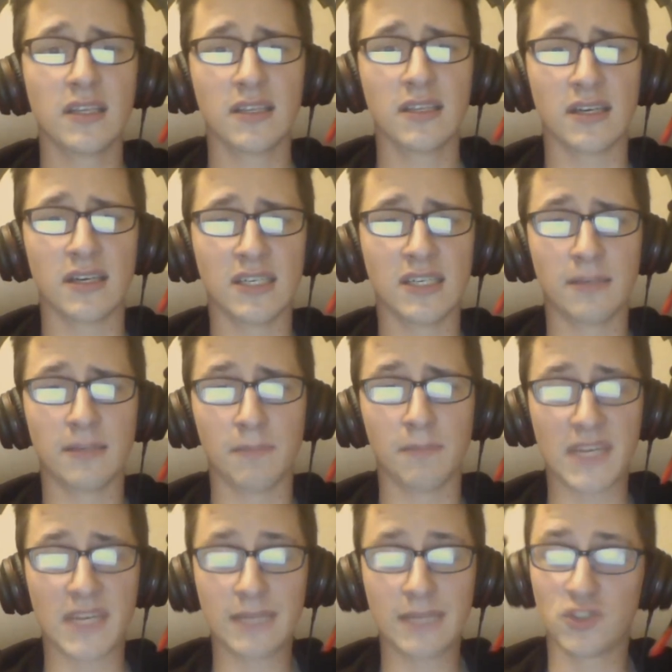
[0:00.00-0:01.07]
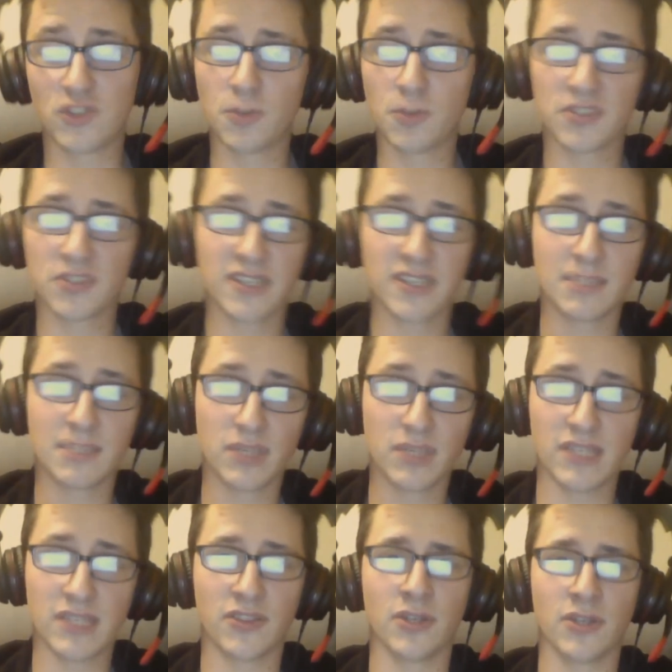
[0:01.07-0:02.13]
I'm super psyched to
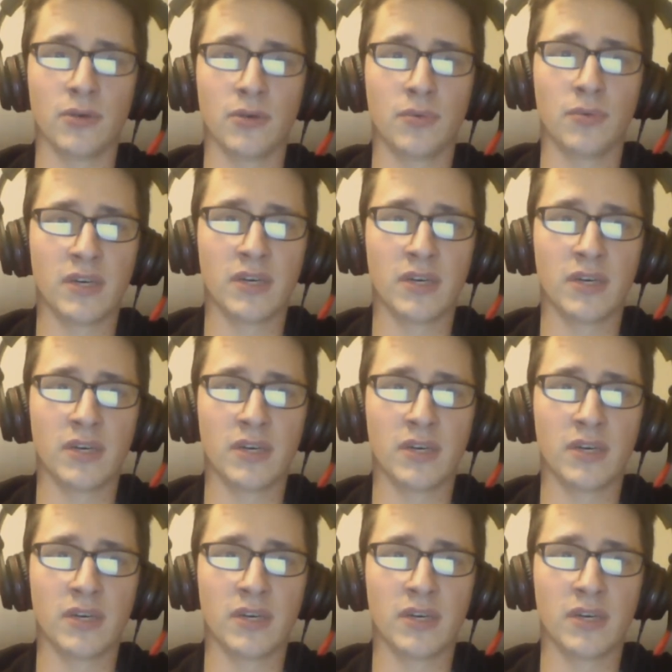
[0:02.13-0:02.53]
play it, though.